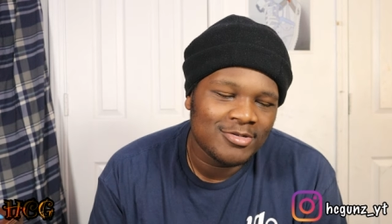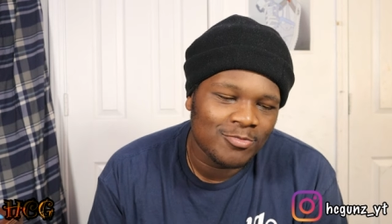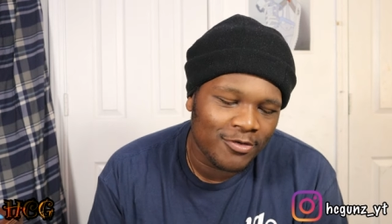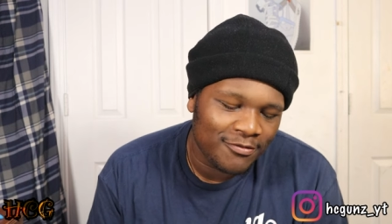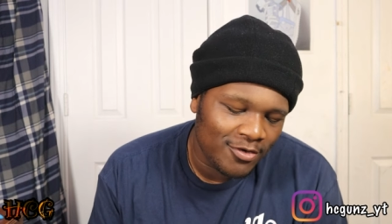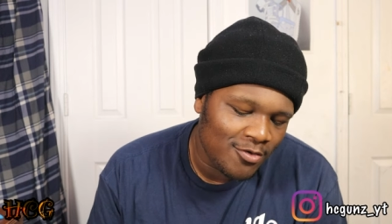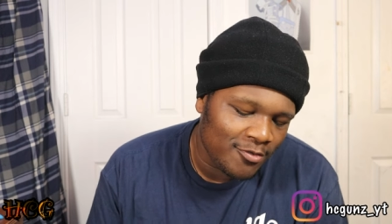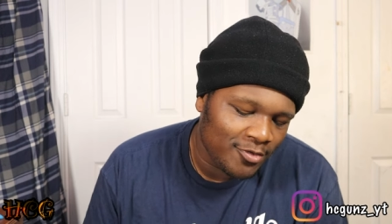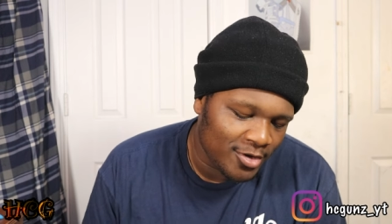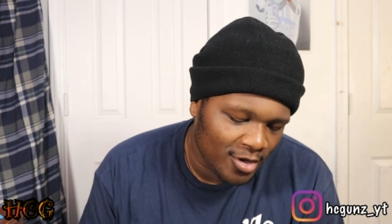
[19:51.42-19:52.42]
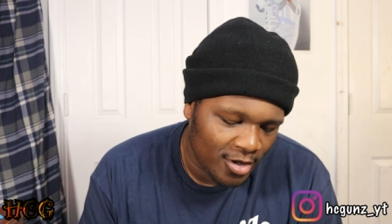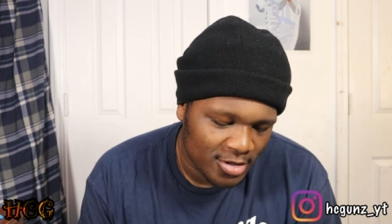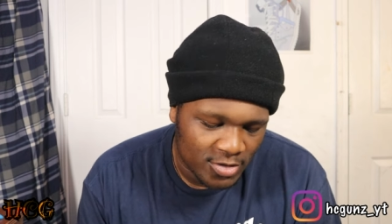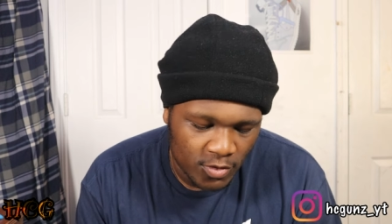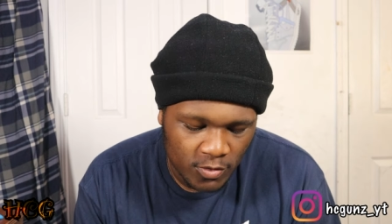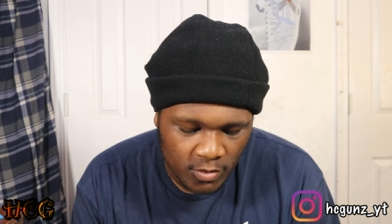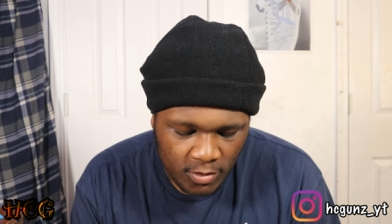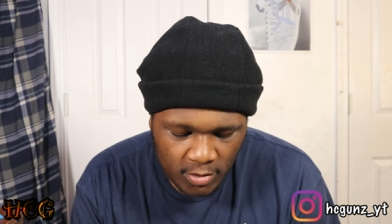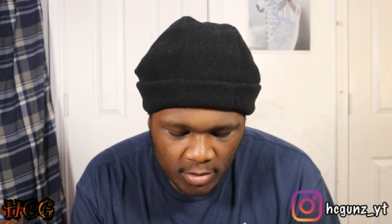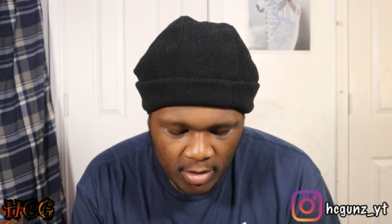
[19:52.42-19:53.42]
review for y'all too.
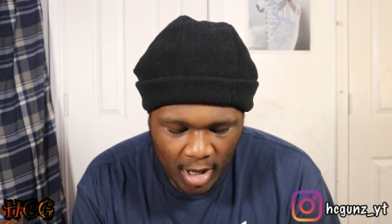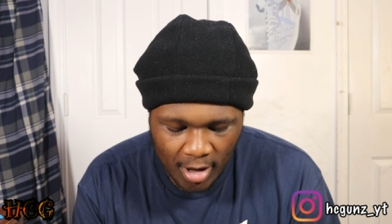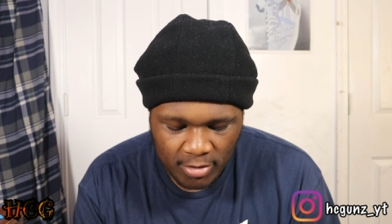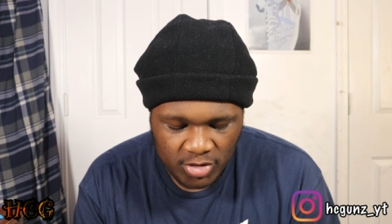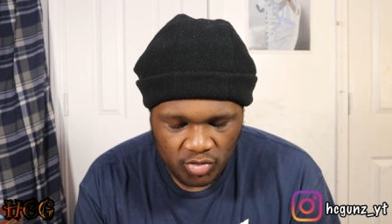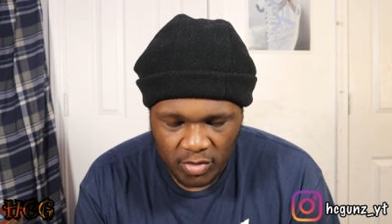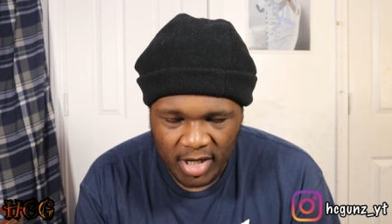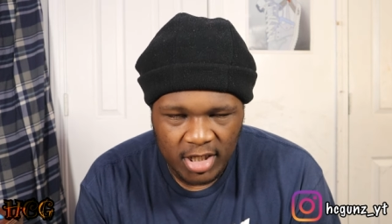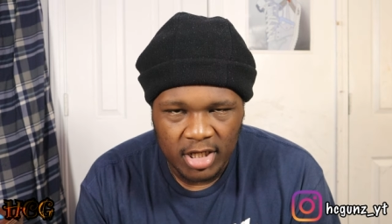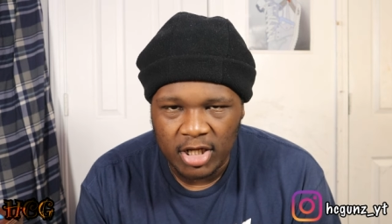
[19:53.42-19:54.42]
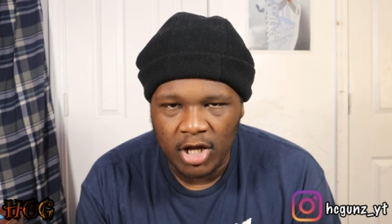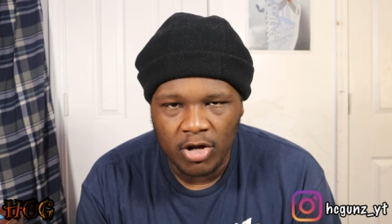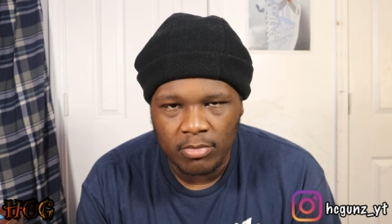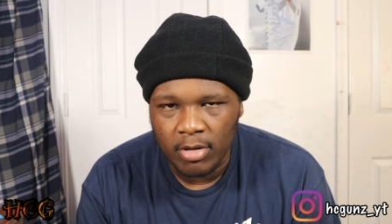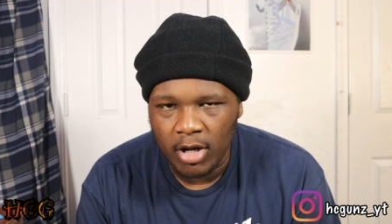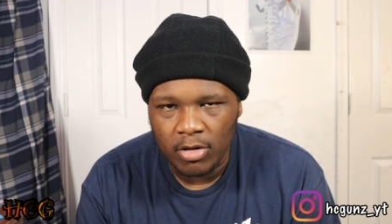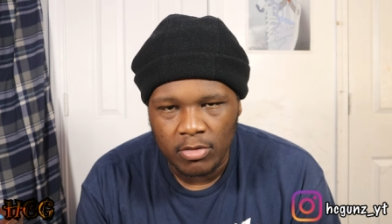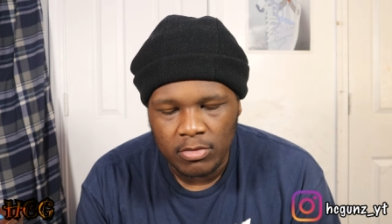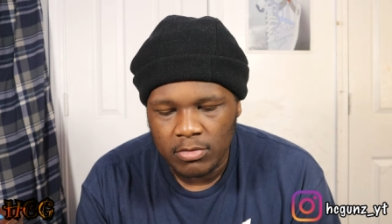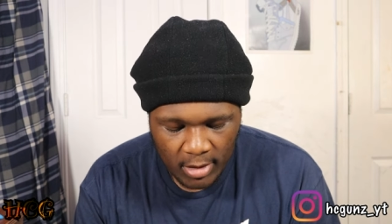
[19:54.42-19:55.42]
I was ready to go, bro.
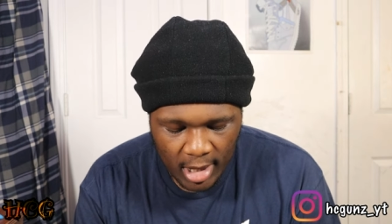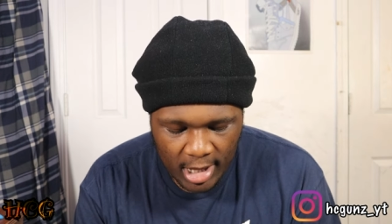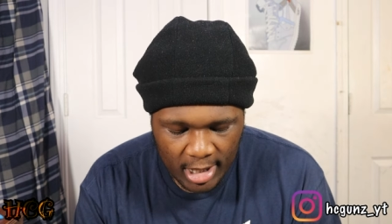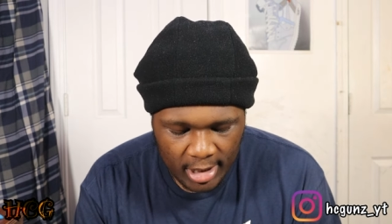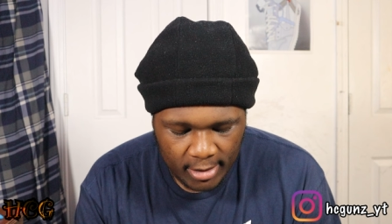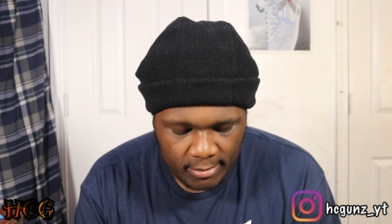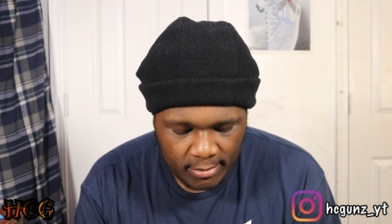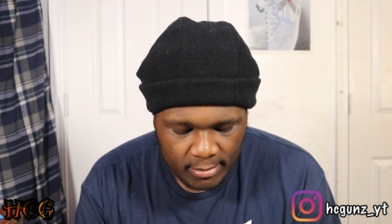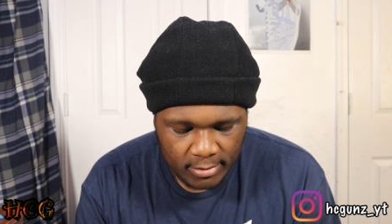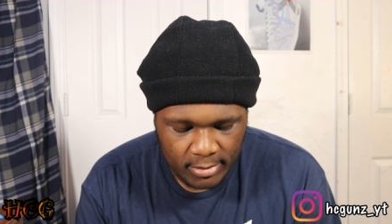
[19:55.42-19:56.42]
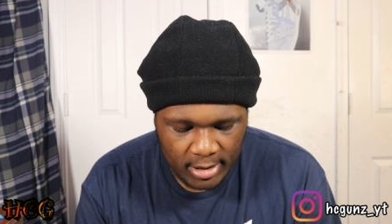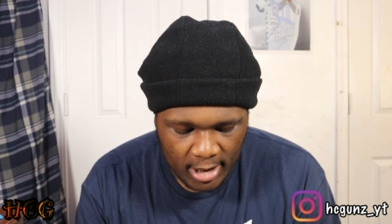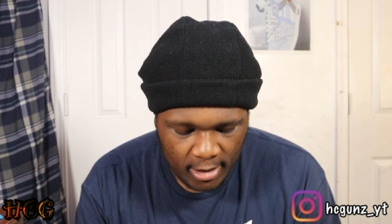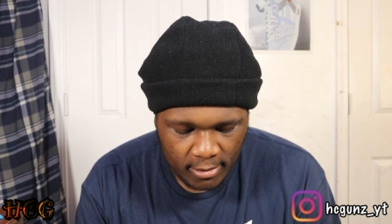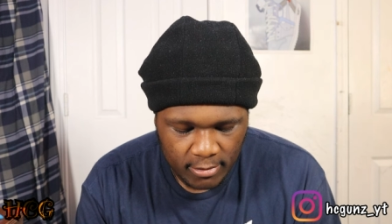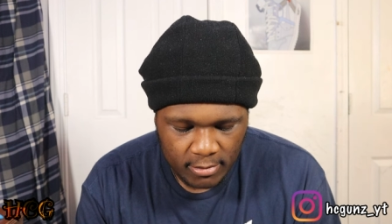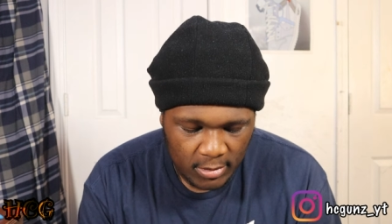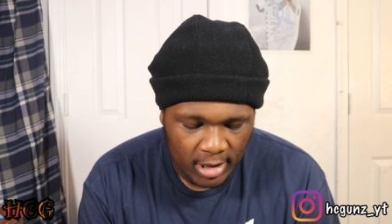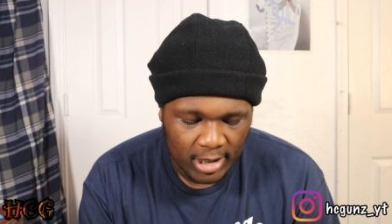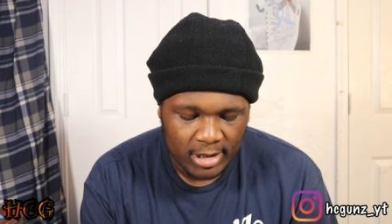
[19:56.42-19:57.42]
And no.
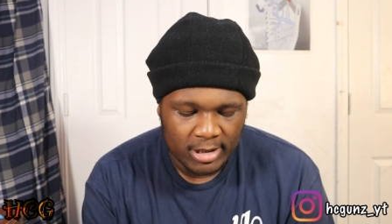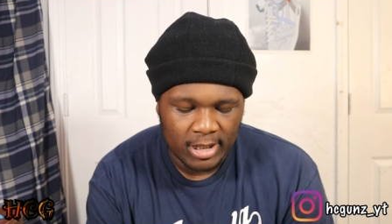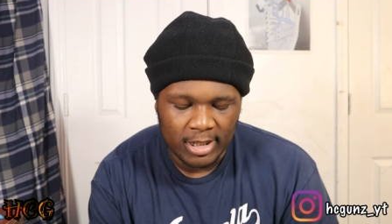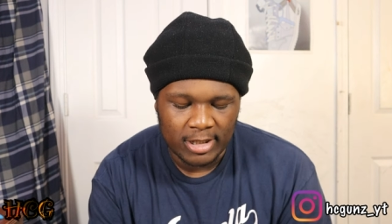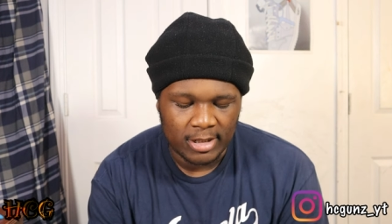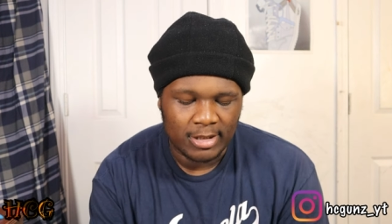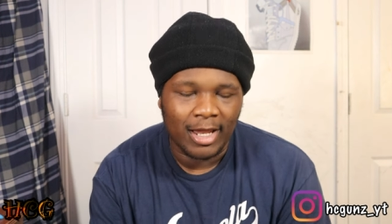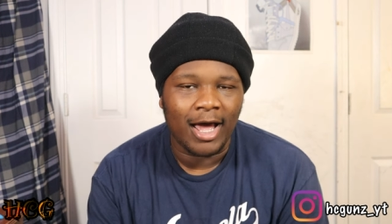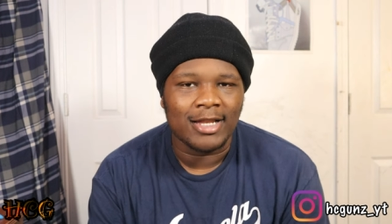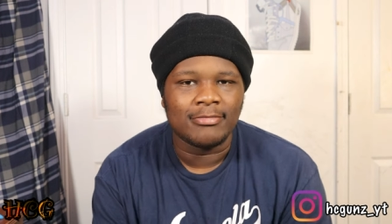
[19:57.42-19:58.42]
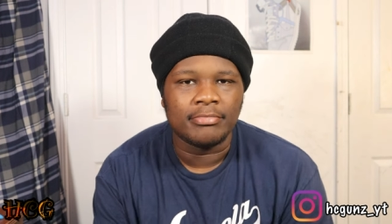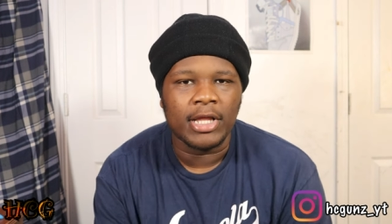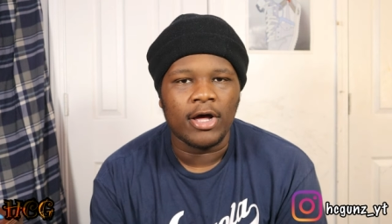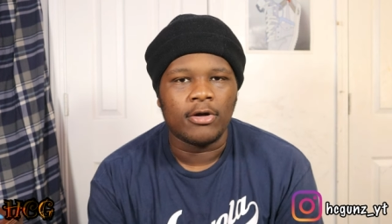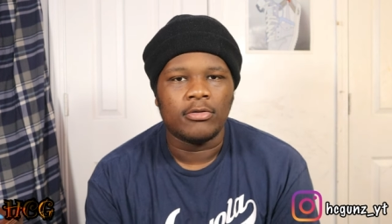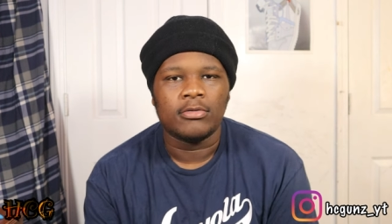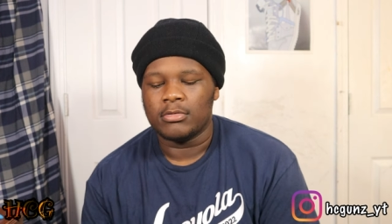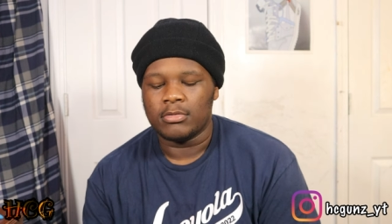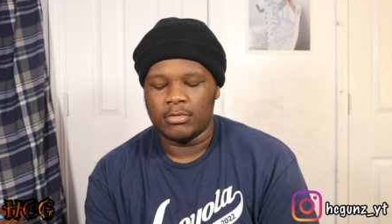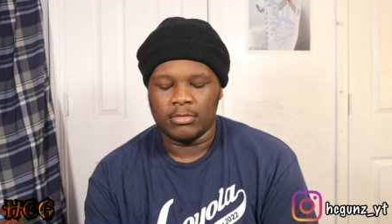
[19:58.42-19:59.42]
It did not blow.
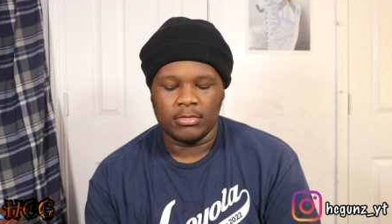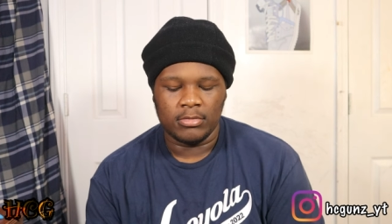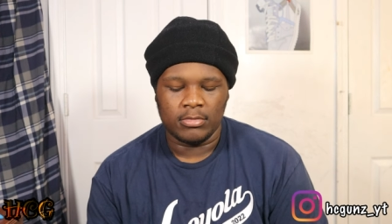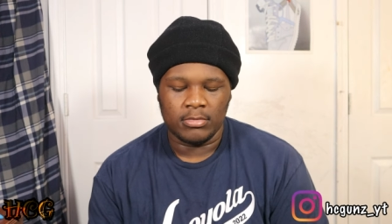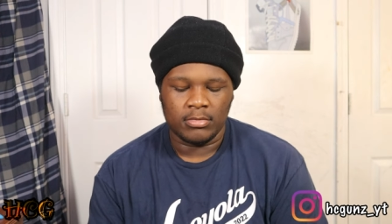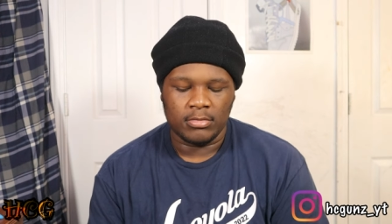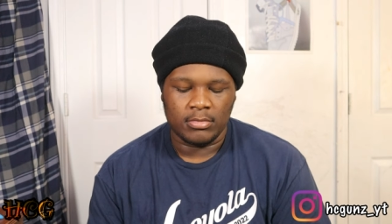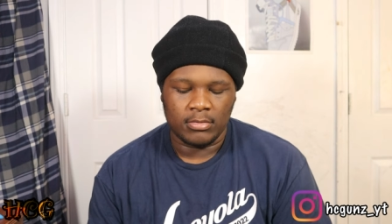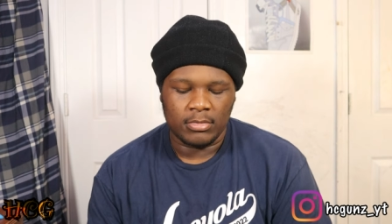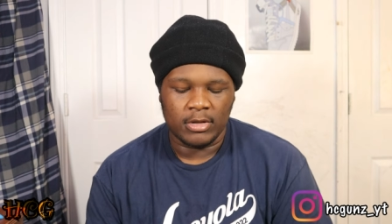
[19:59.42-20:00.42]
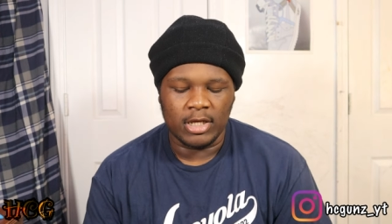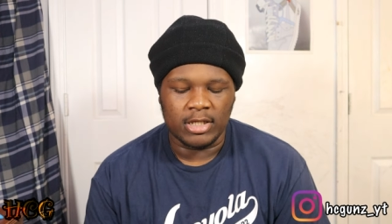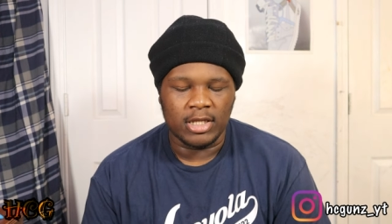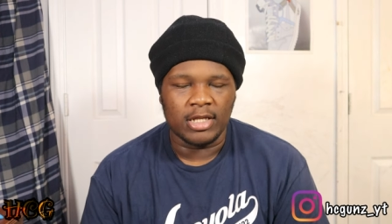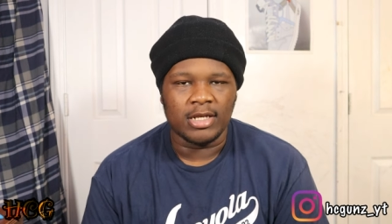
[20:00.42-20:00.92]
It did